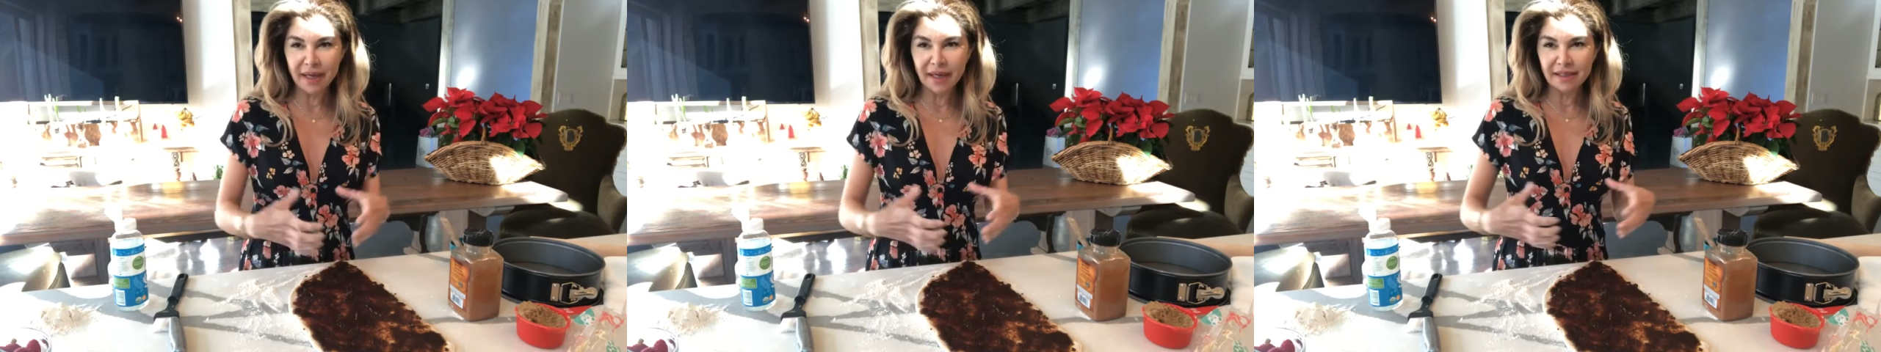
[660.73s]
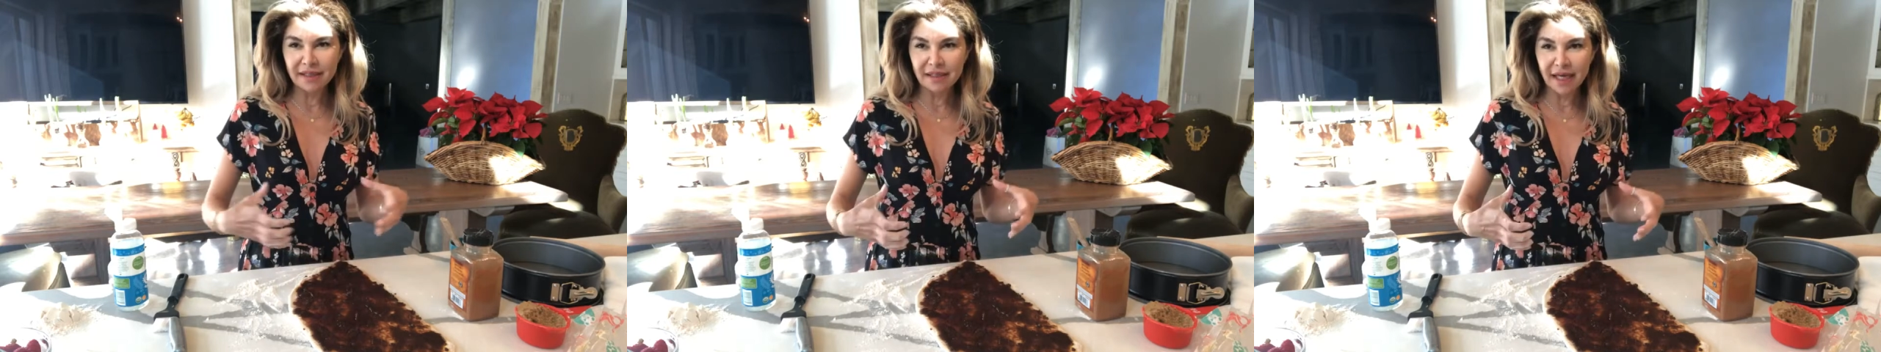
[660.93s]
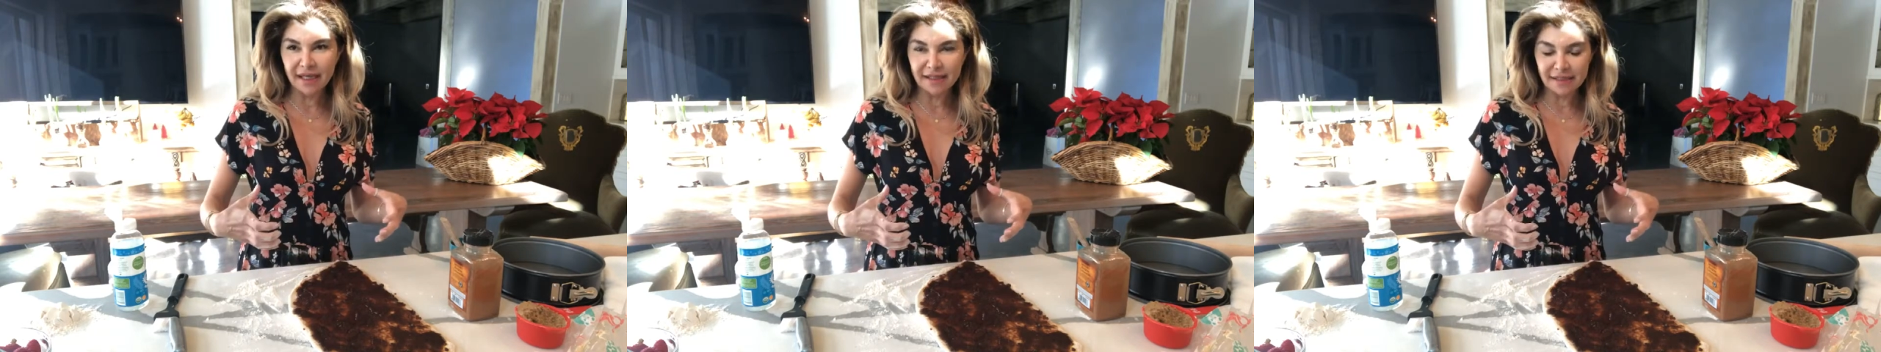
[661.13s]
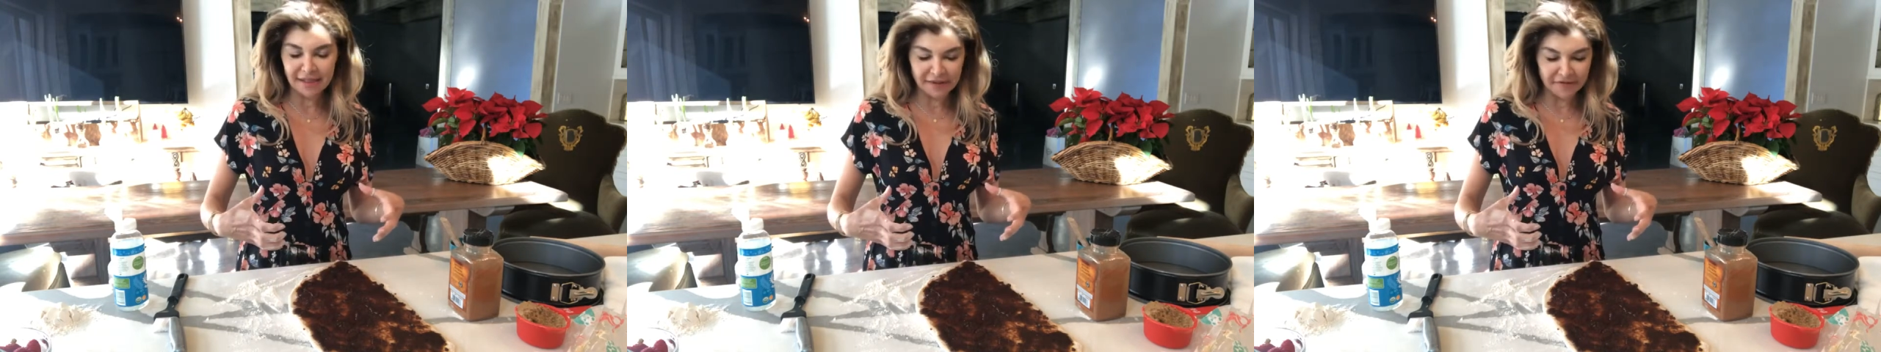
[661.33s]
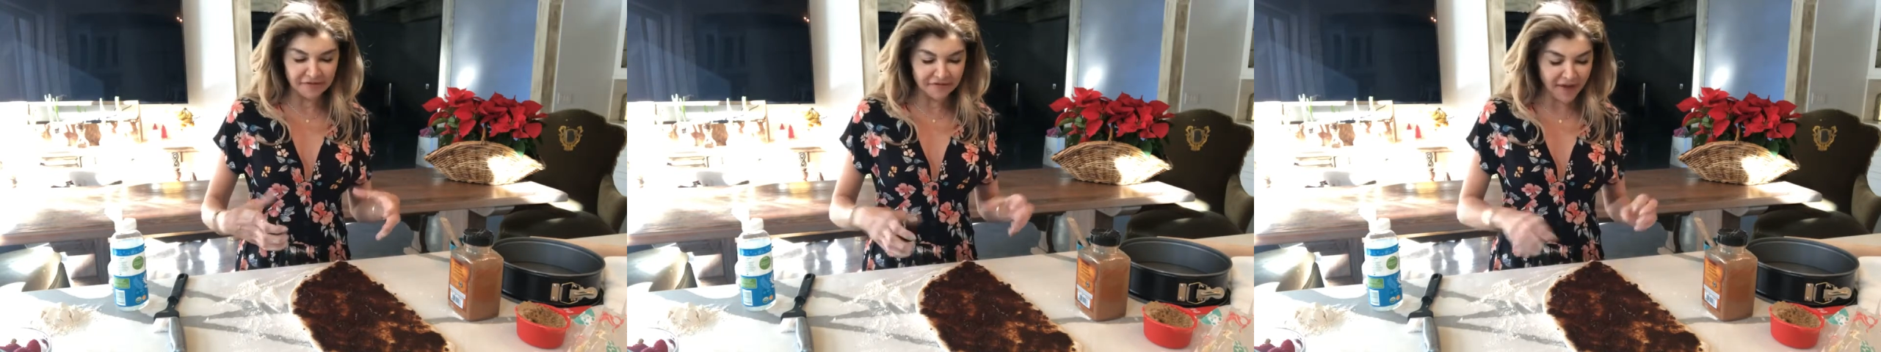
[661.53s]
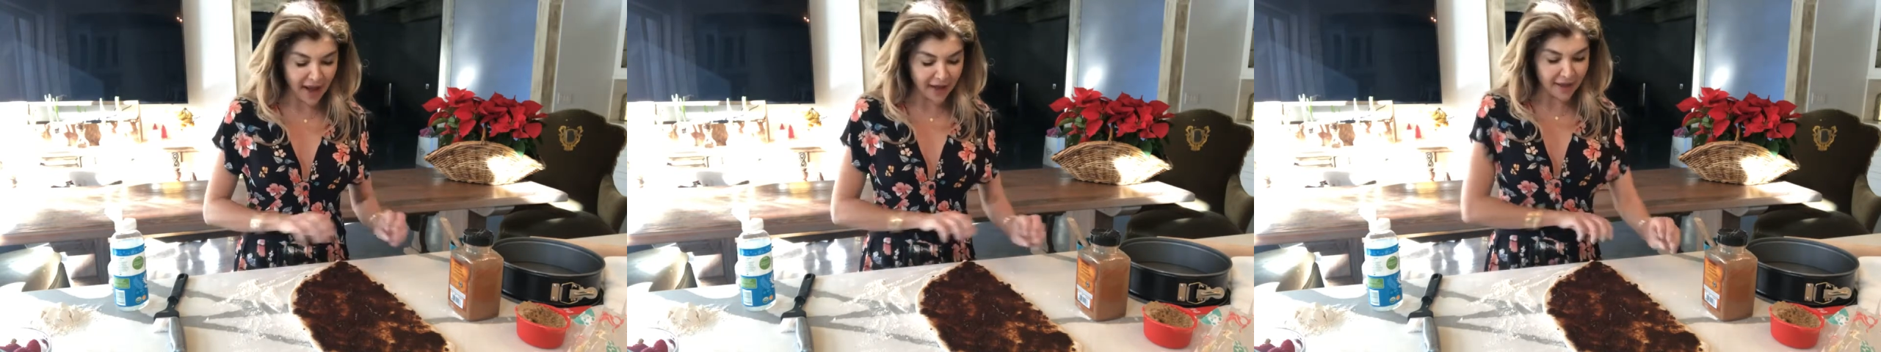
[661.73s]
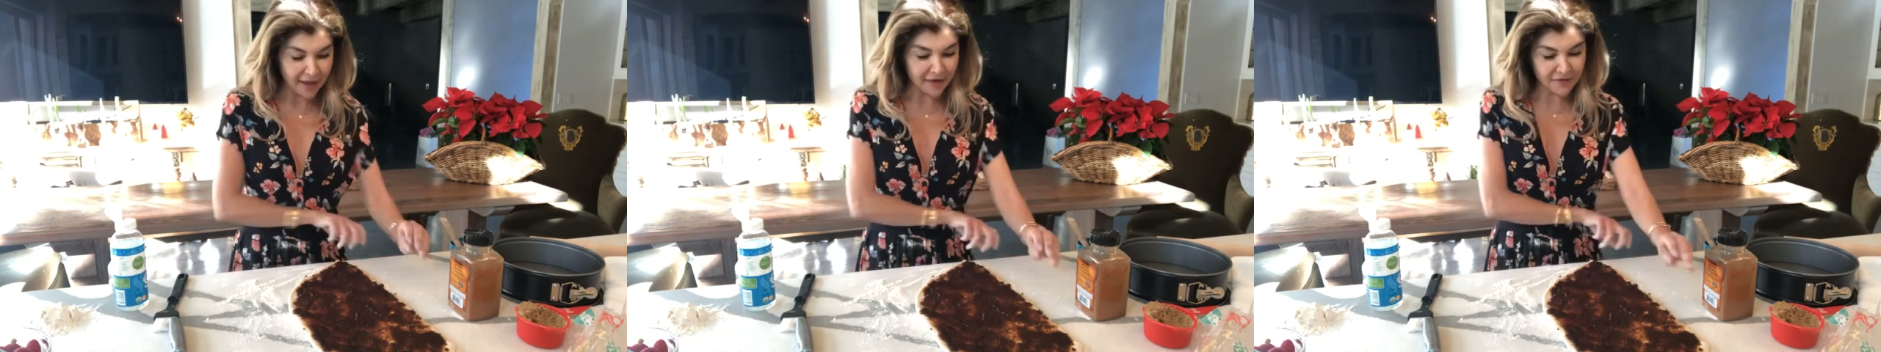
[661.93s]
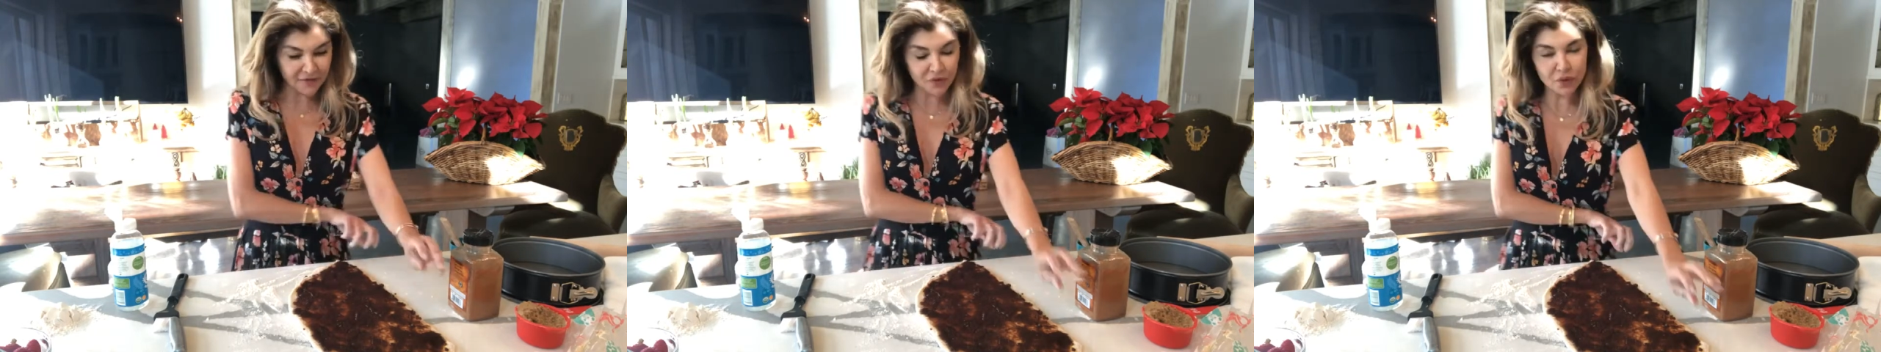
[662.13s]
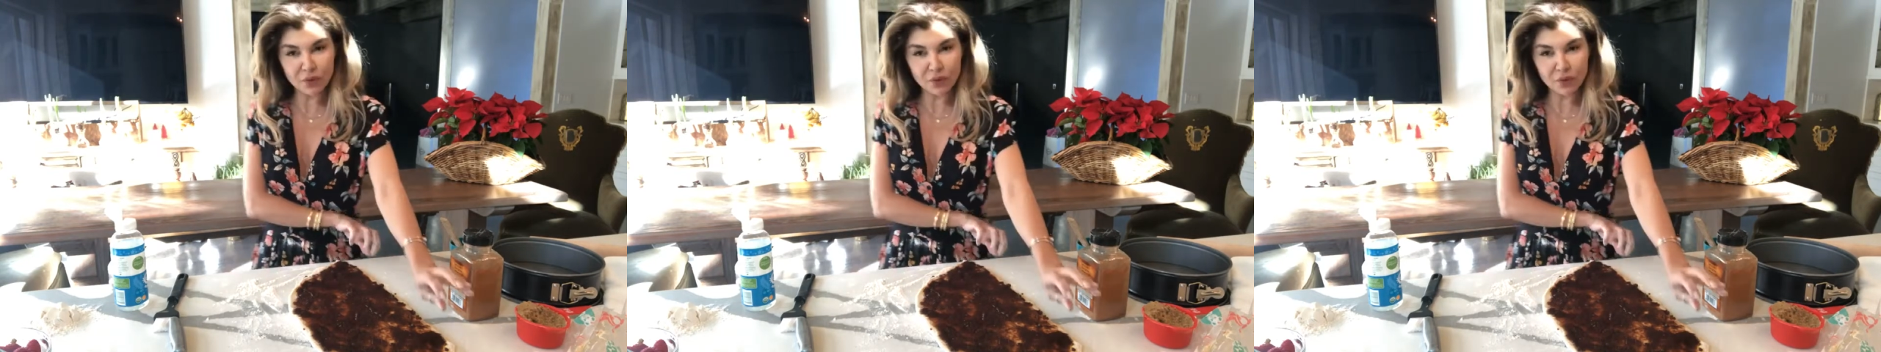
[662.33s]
gets nice and fat. If you